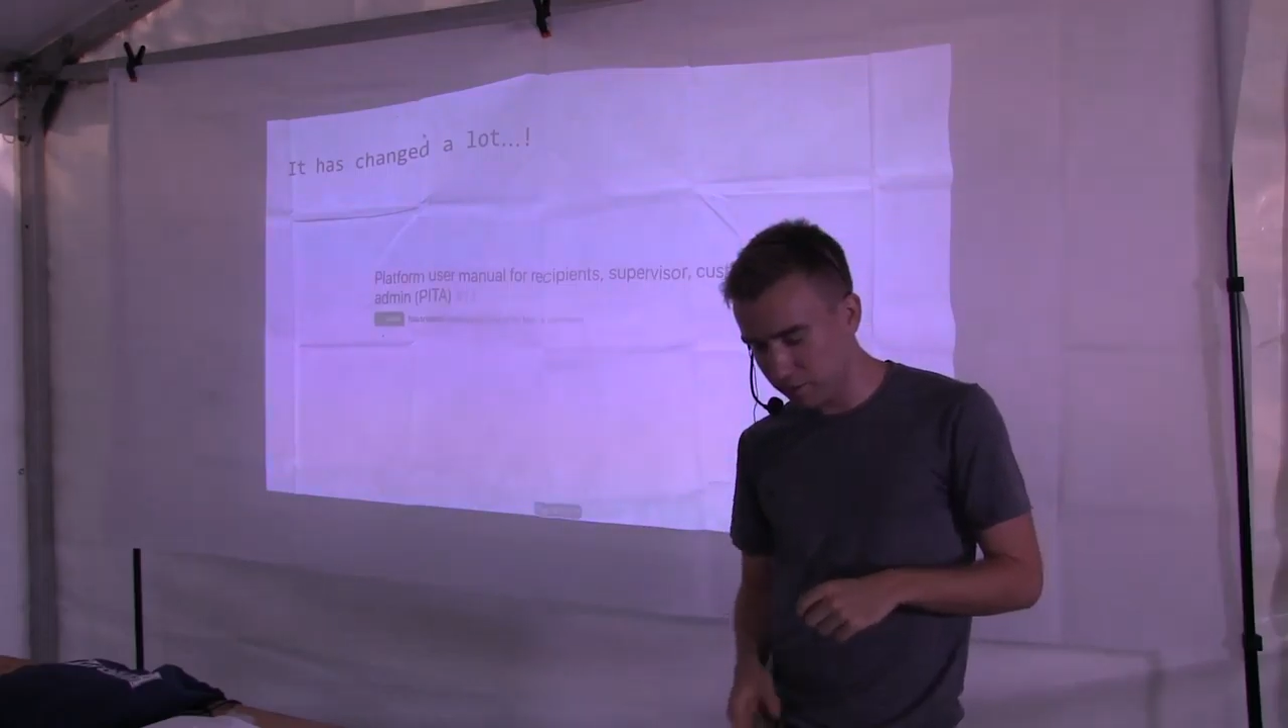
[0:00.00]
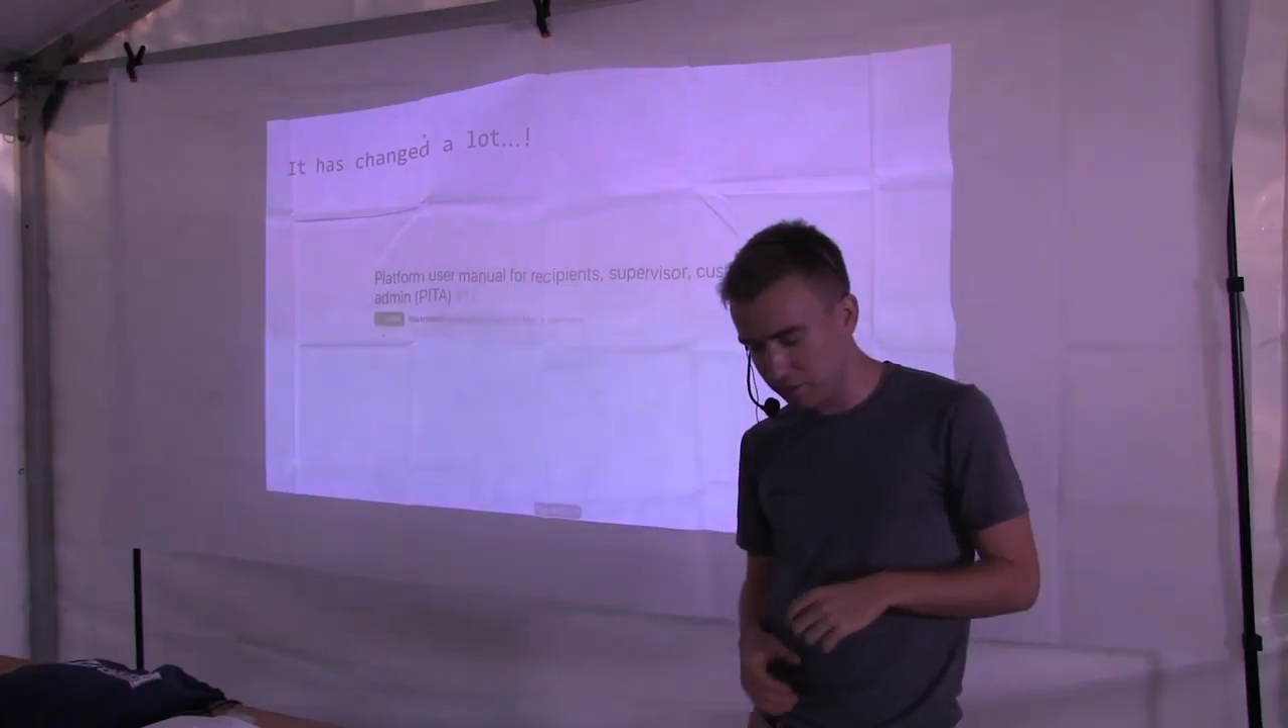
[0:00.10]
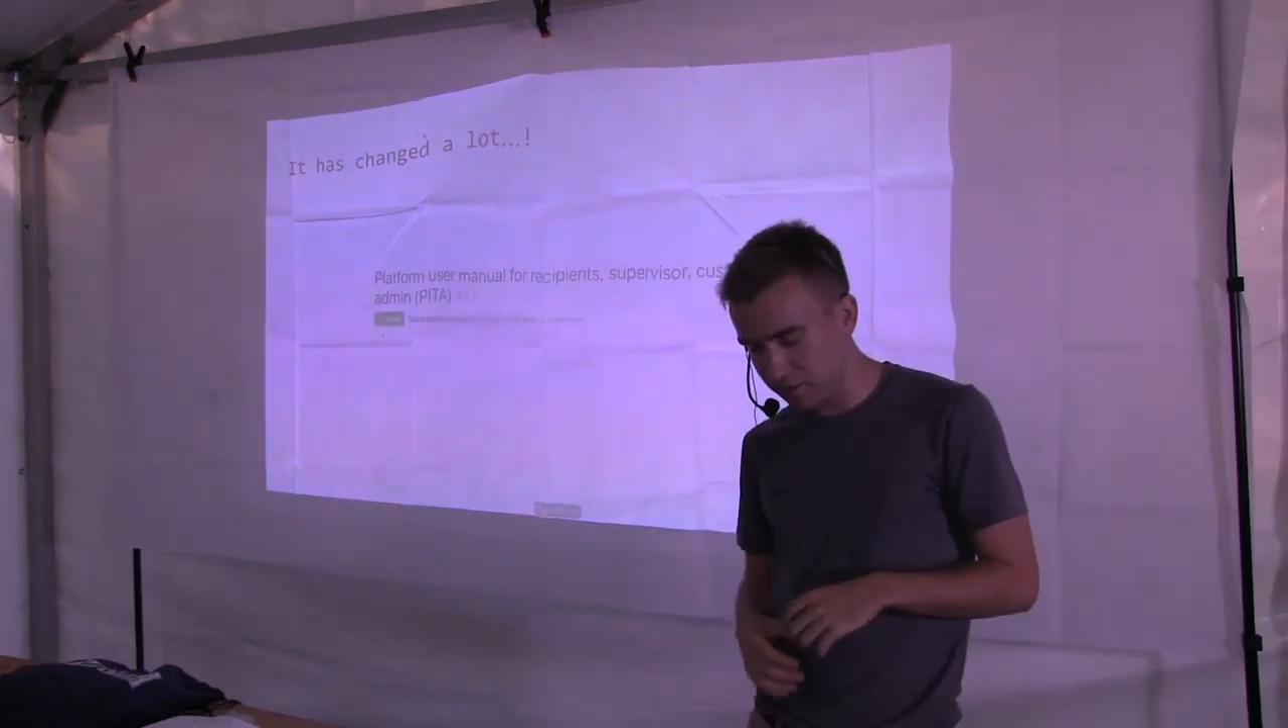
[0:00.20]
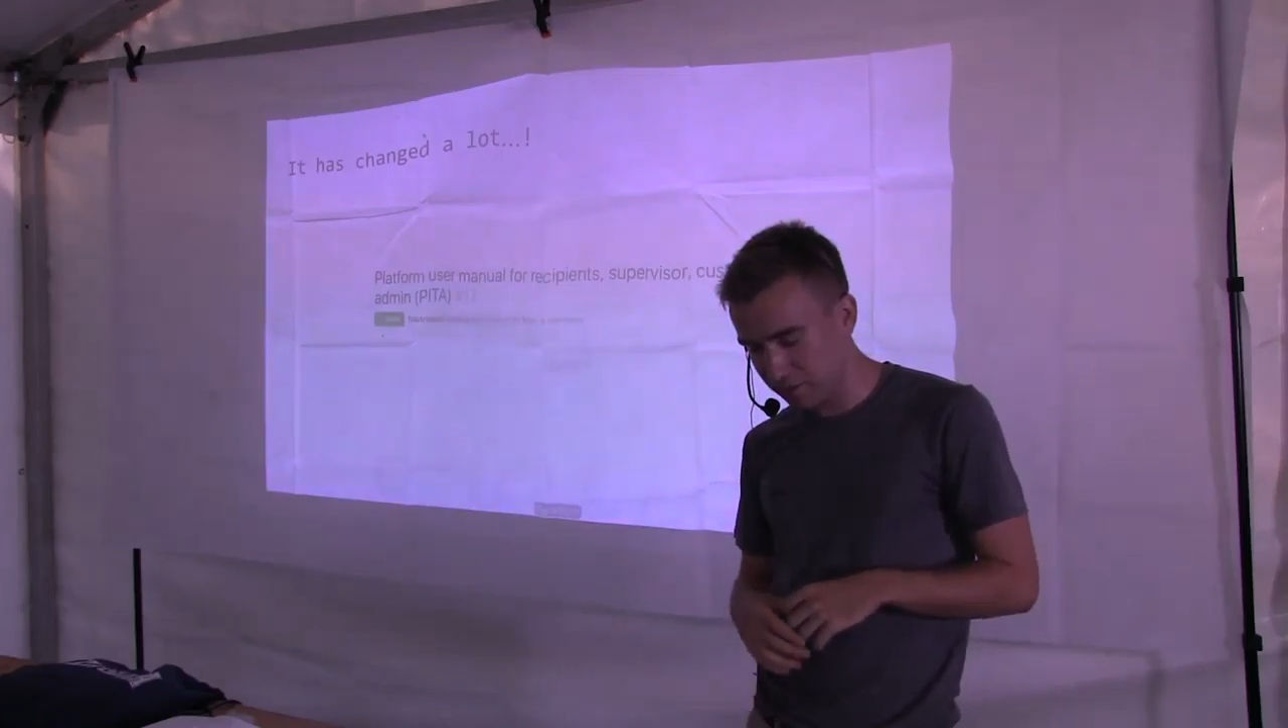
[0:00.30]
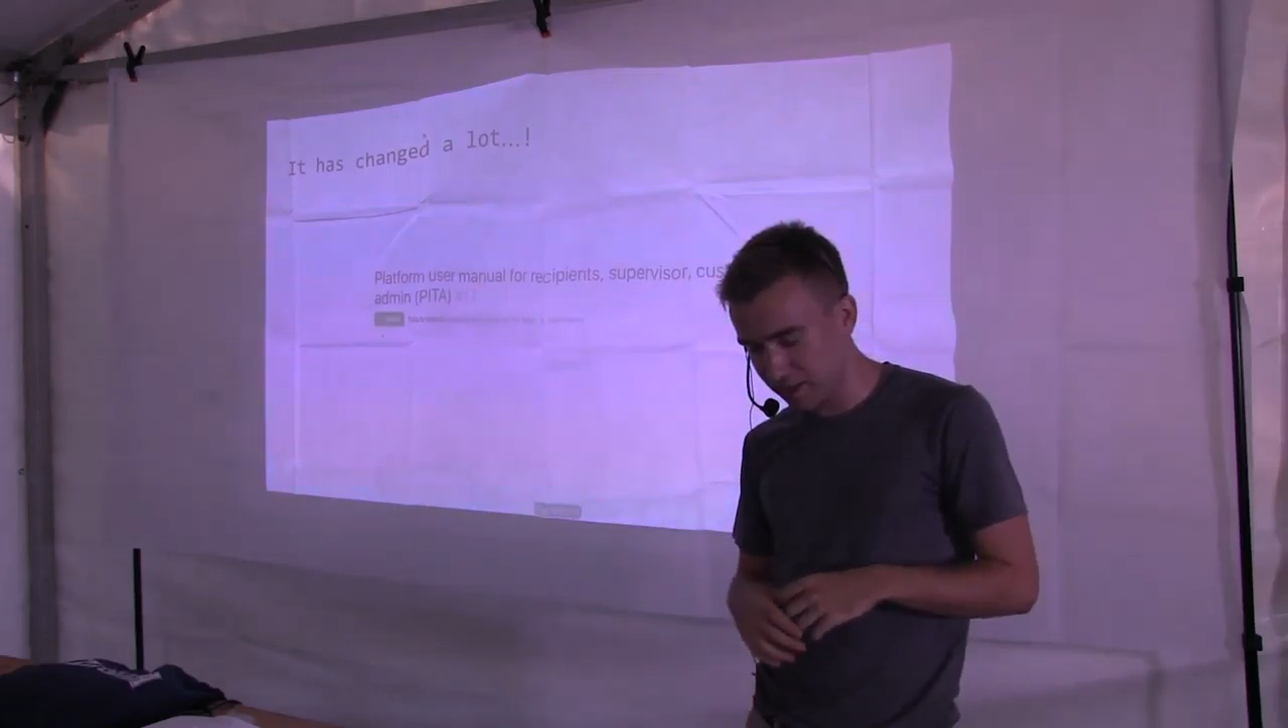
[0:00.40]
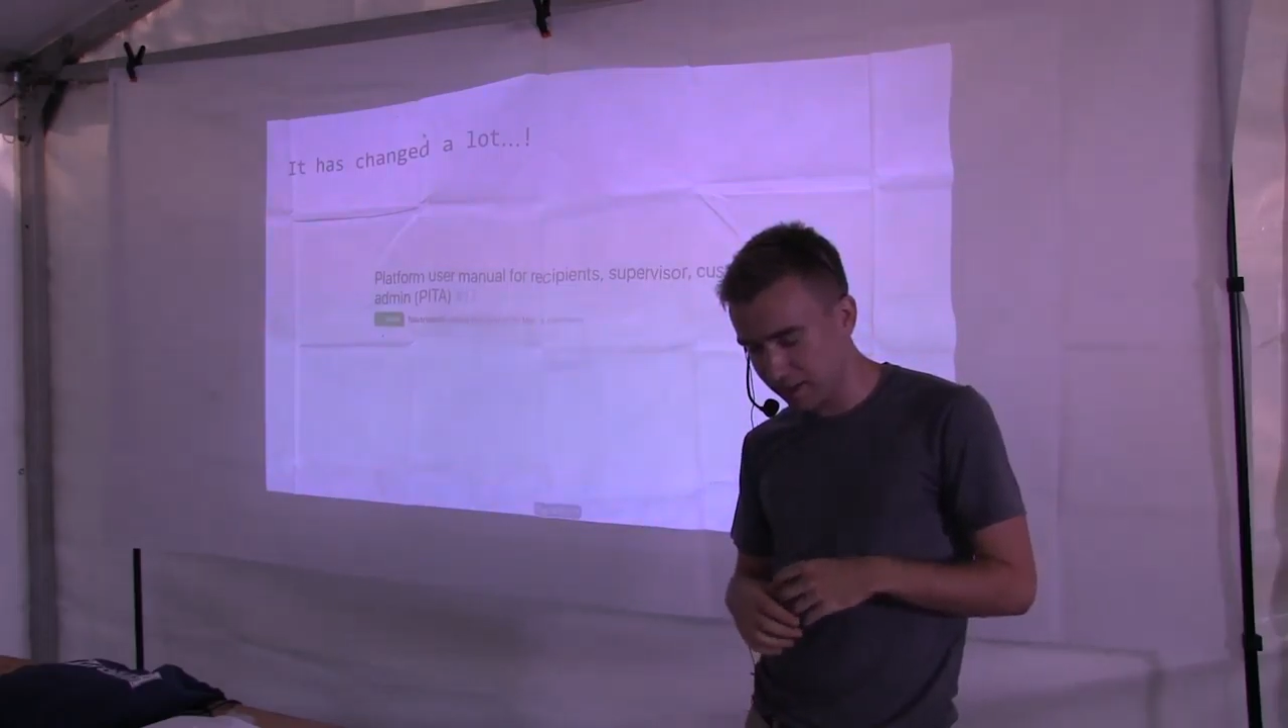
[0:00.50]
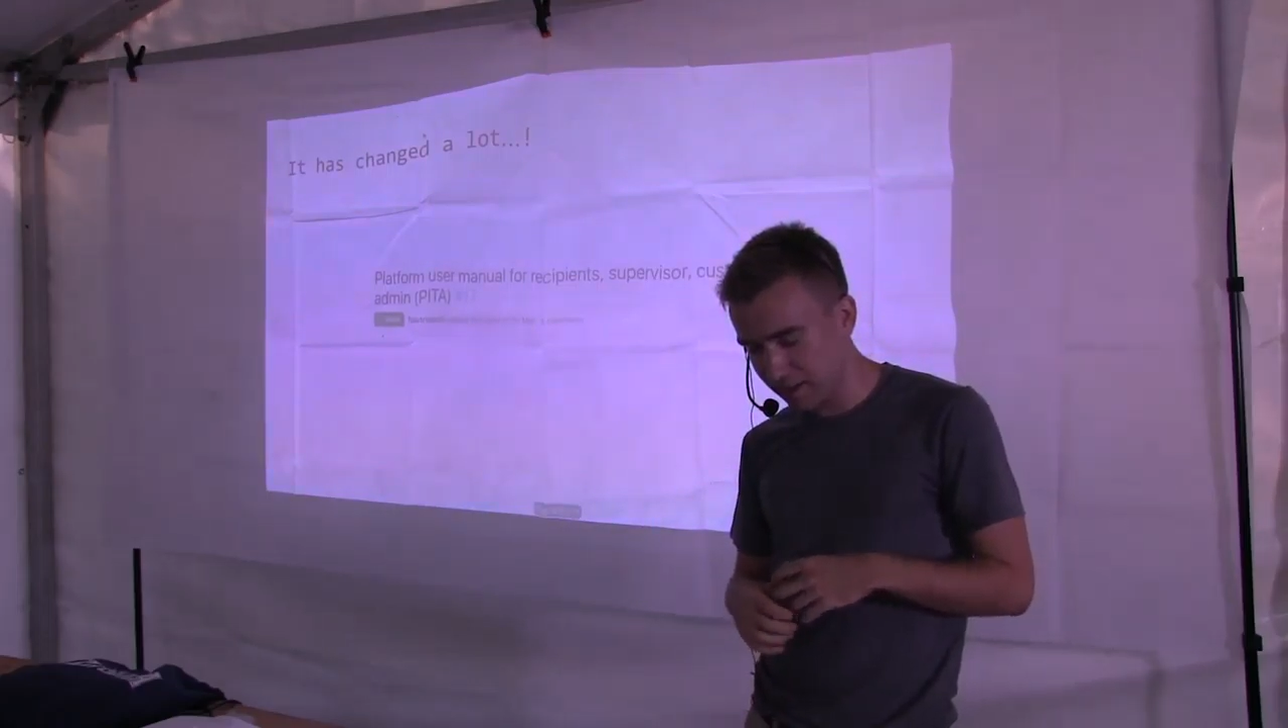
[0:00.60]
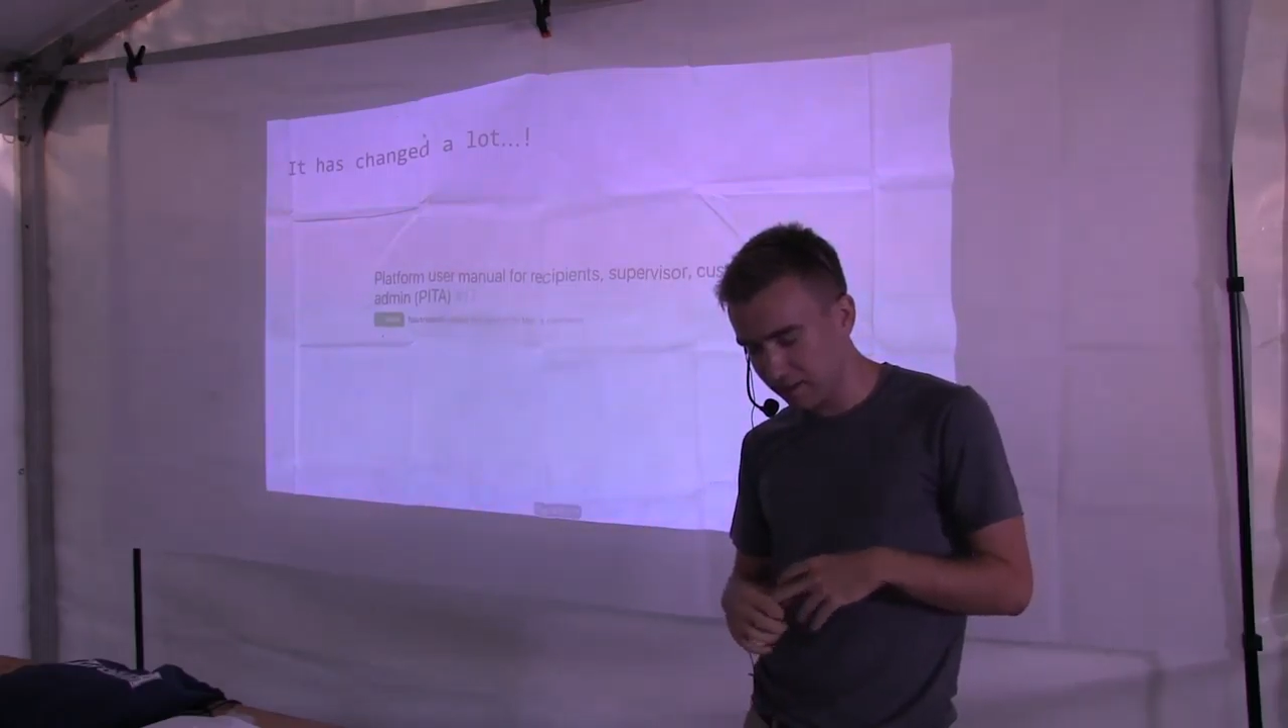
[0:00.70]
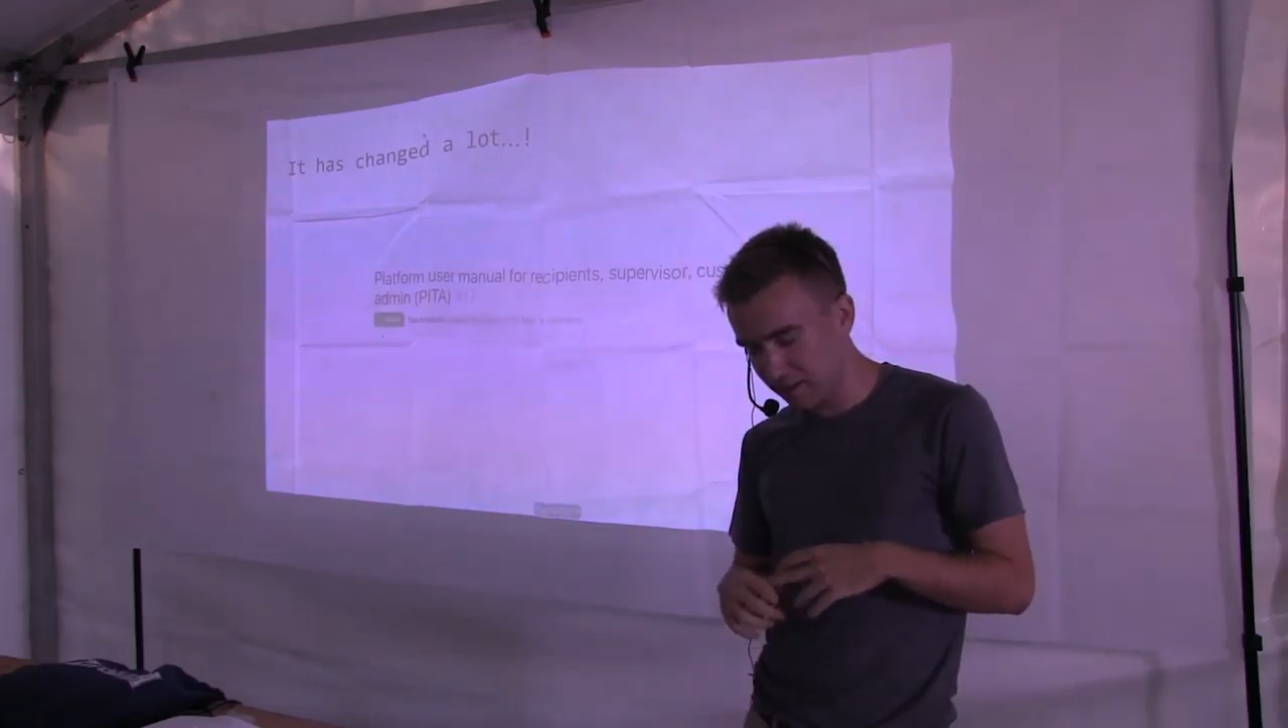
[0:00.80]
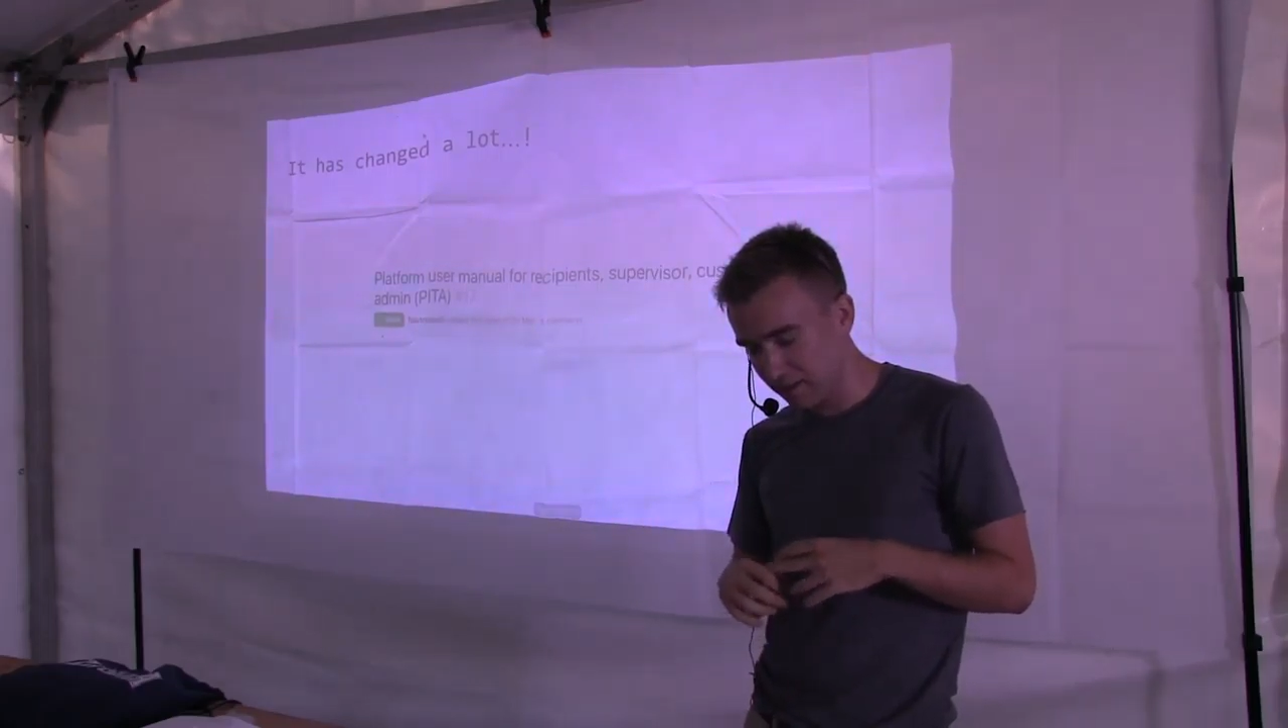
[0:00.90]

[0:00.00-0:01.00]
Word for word: we've uh,